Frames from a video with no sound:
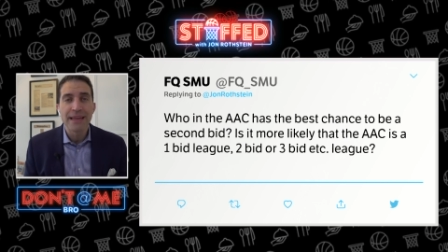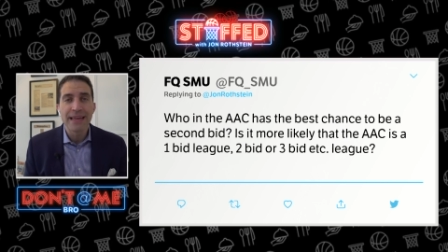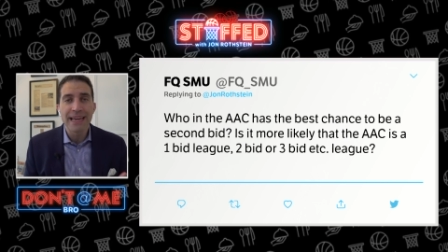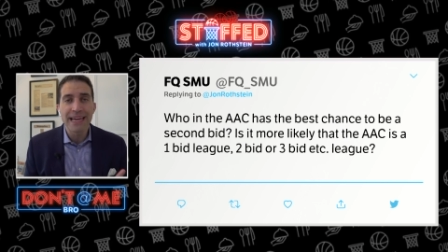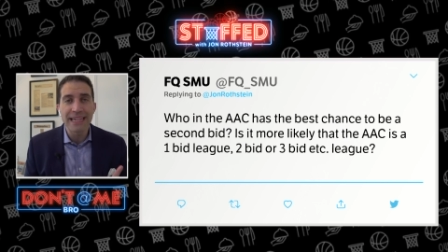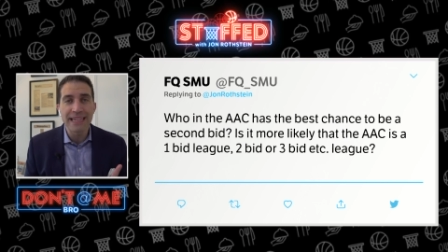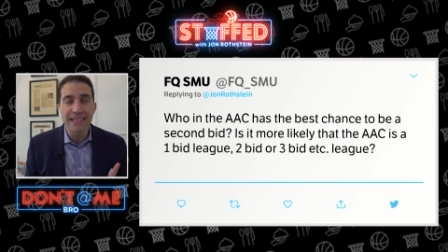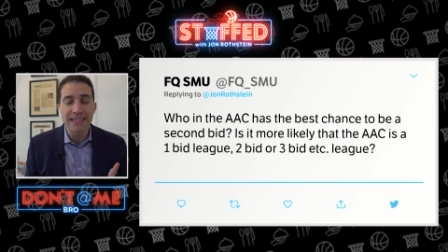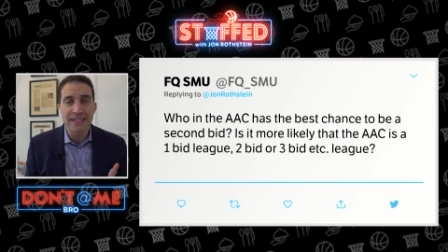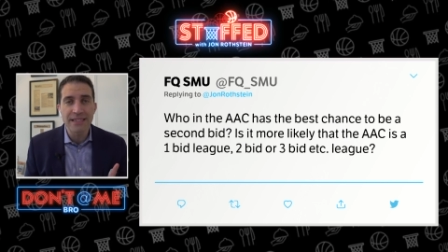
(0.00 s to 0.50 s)

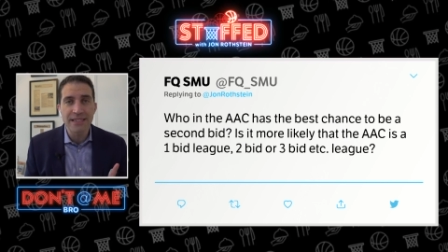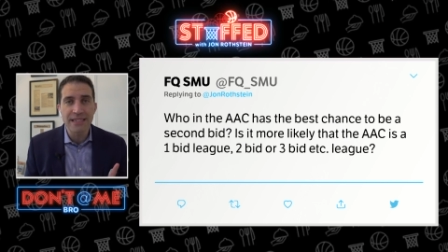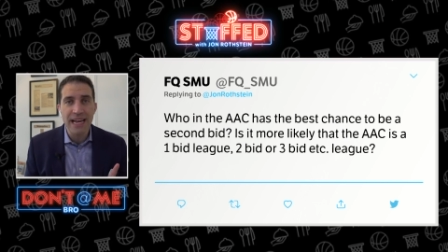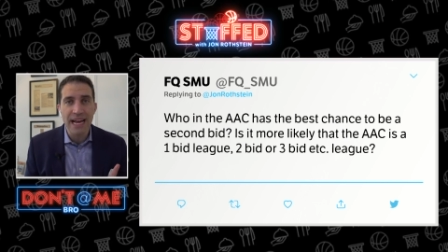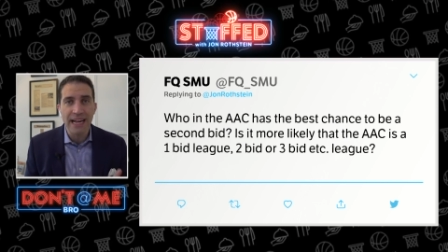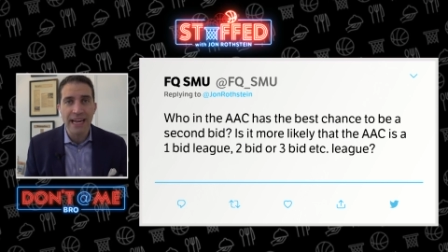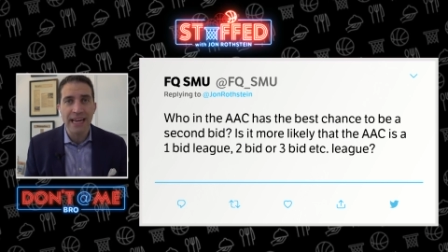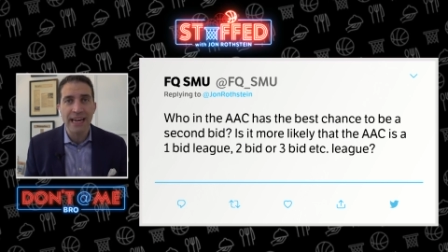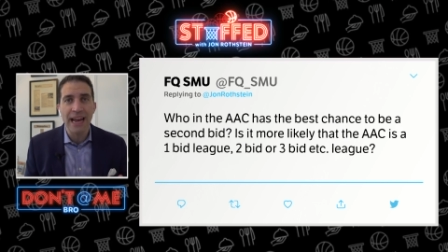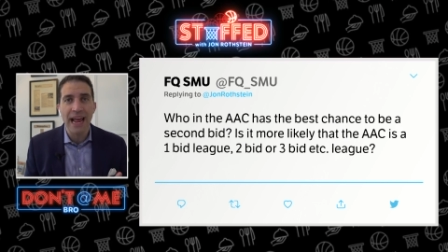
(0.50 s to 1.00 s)
in the
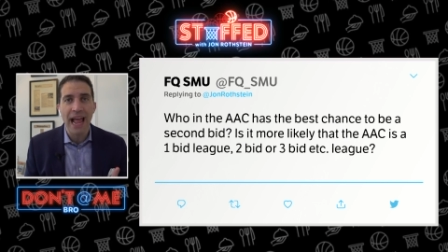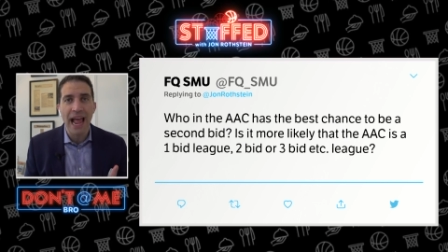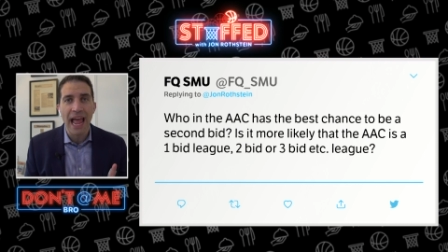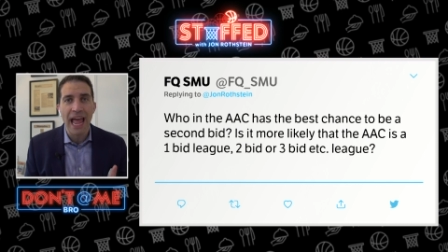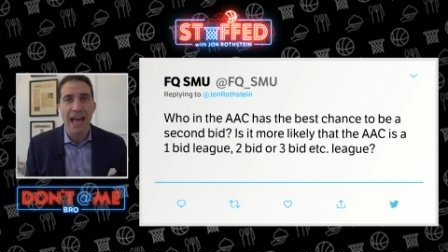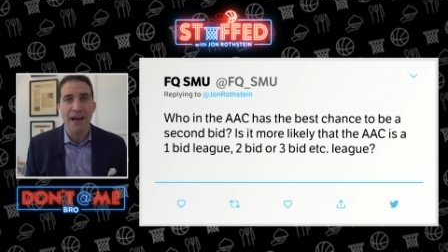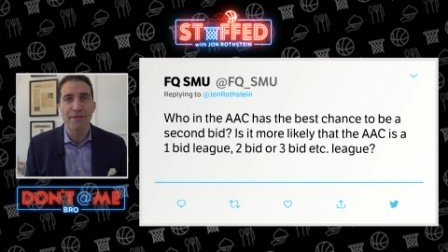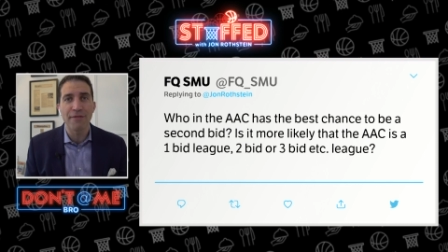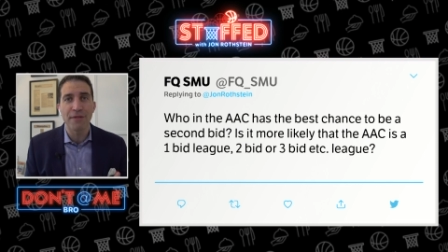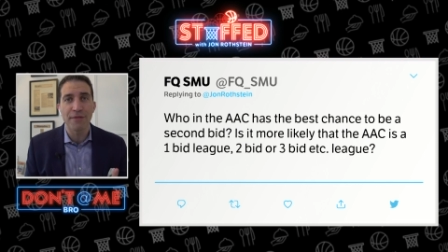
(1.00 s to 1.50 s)
second
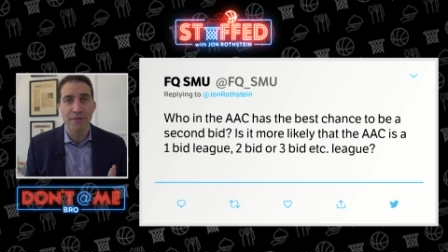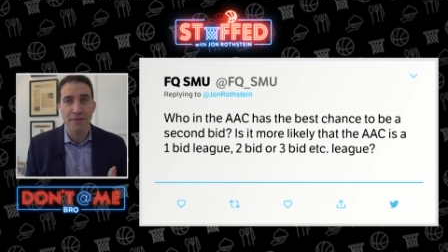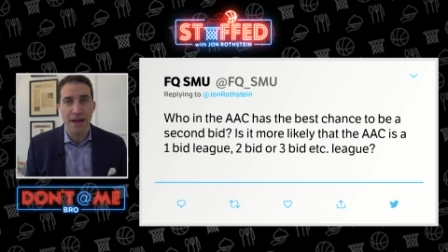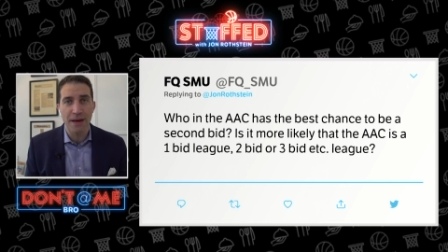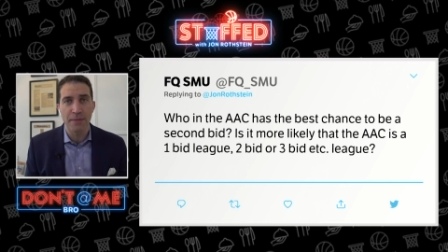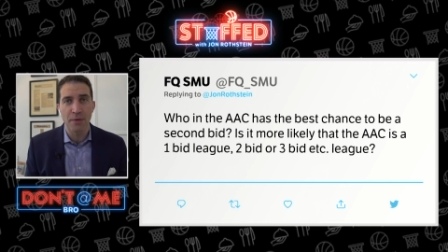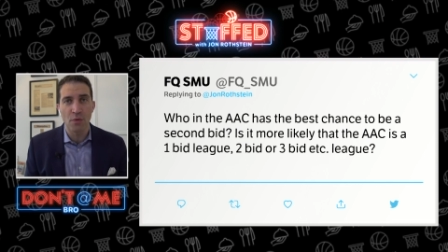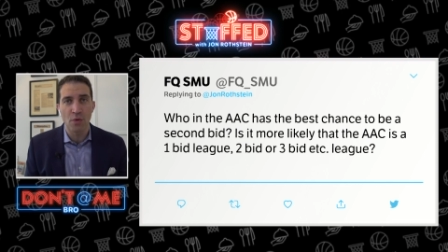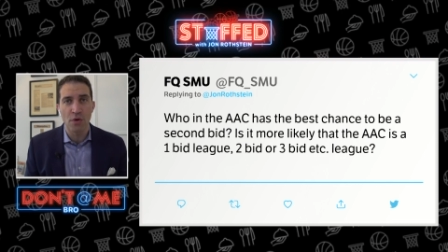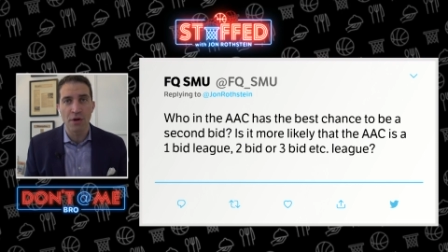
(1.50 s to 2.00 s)
half of
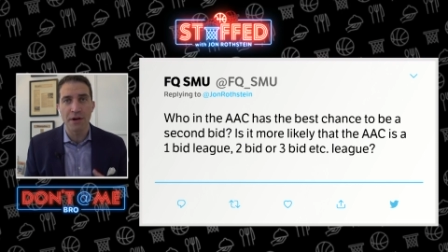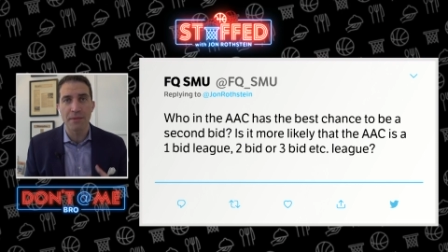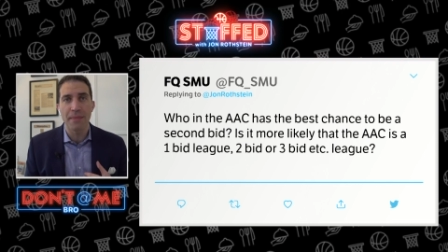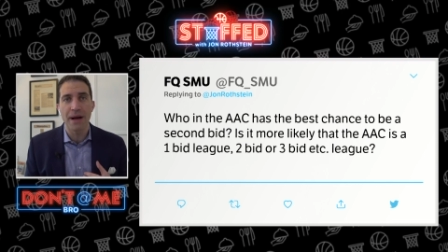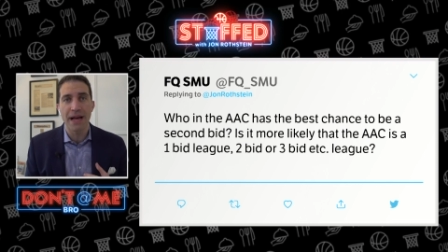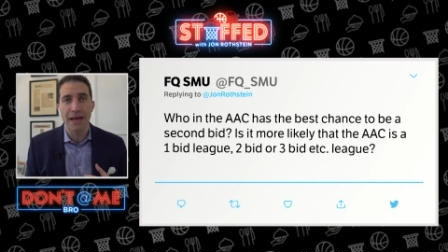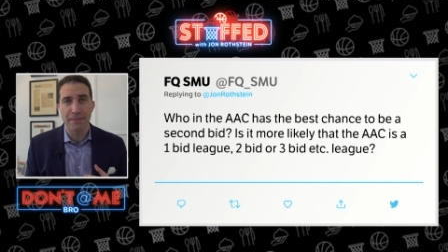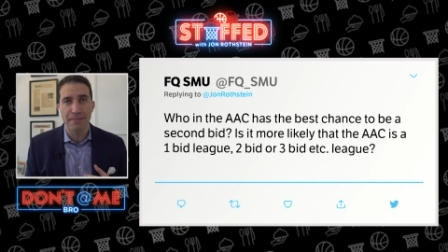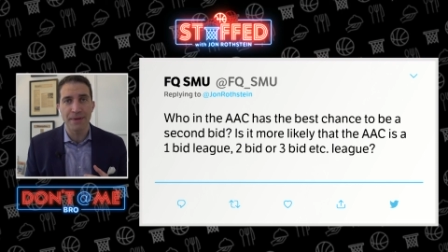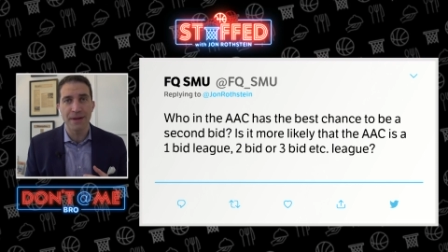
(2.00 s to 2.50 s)
February, in
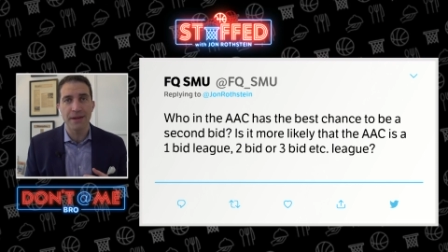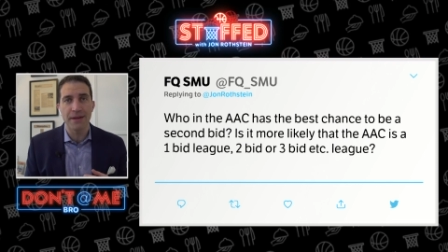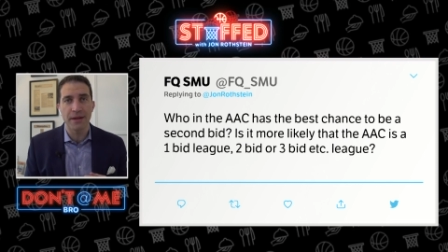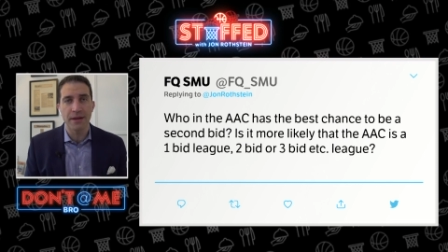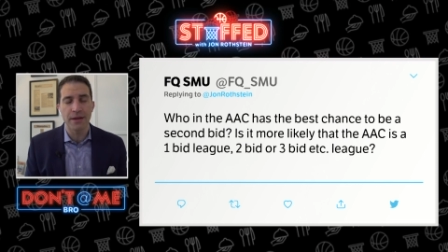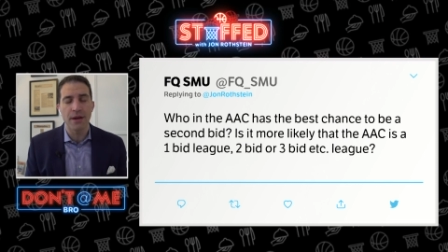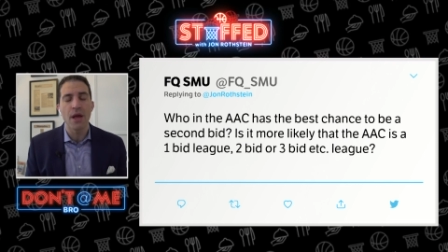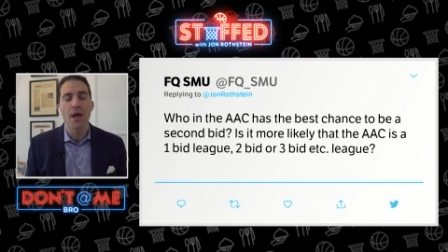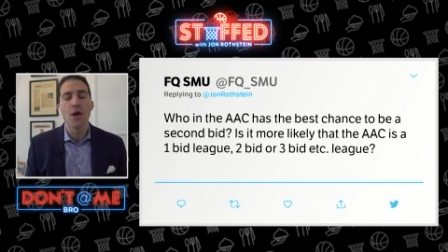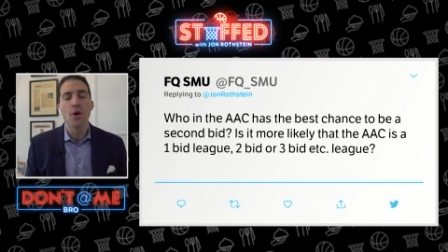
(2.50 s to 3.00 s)
my
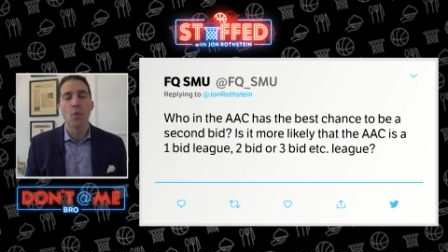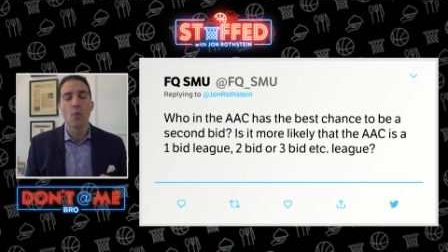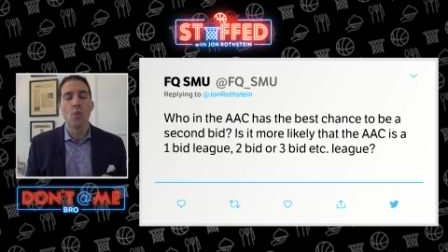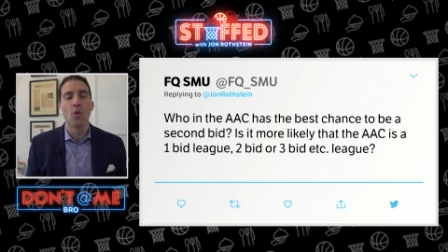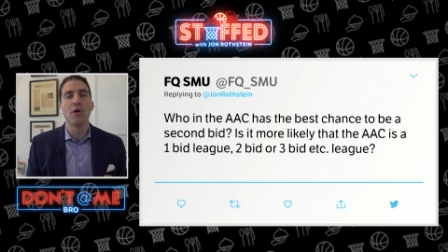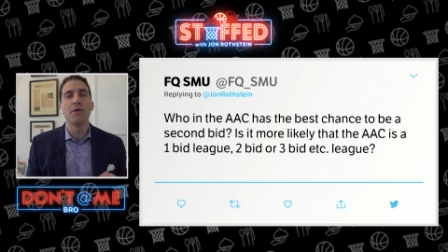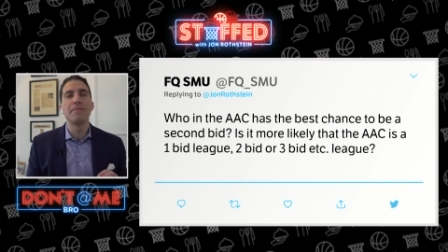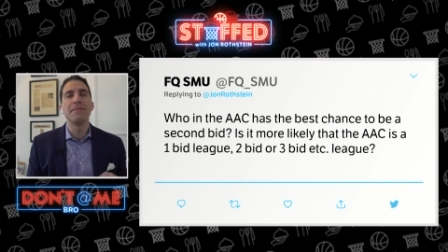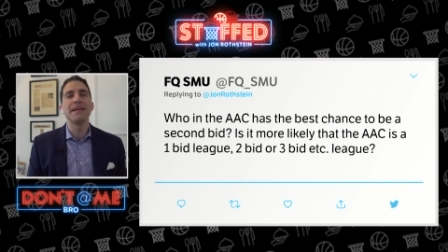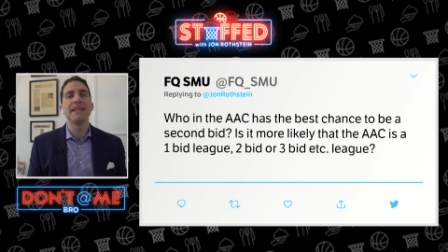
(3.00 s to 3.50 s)
opinion,
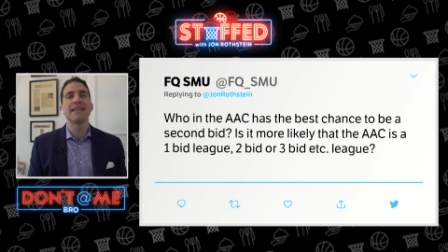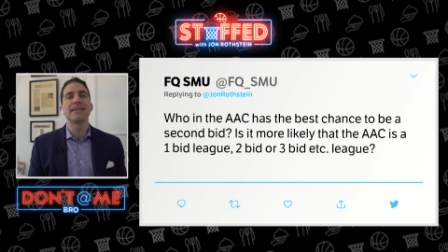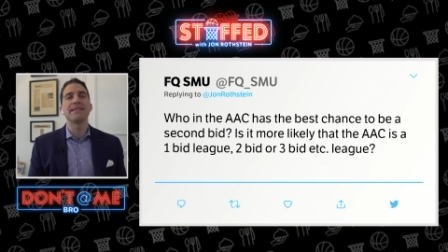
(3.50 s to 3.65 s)
would be the